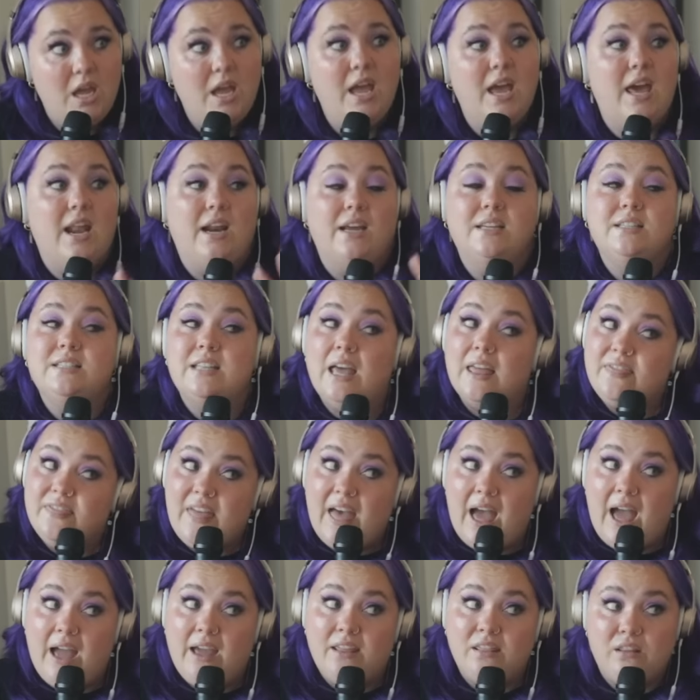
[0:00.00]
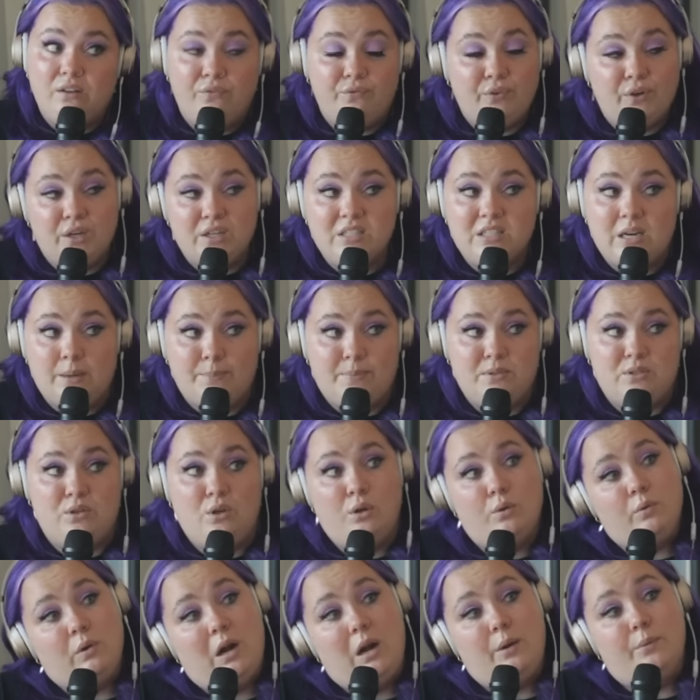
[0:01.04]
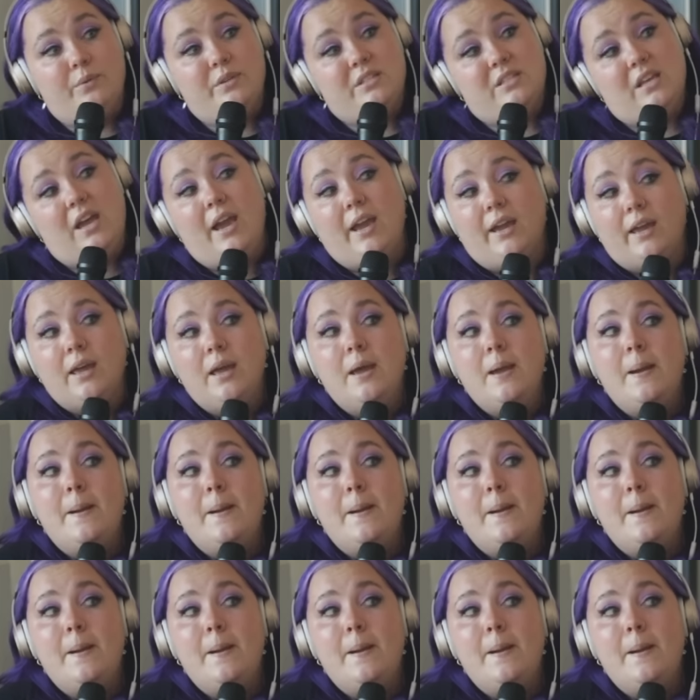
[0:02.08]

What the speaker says: And I said that in the first episode where I was like,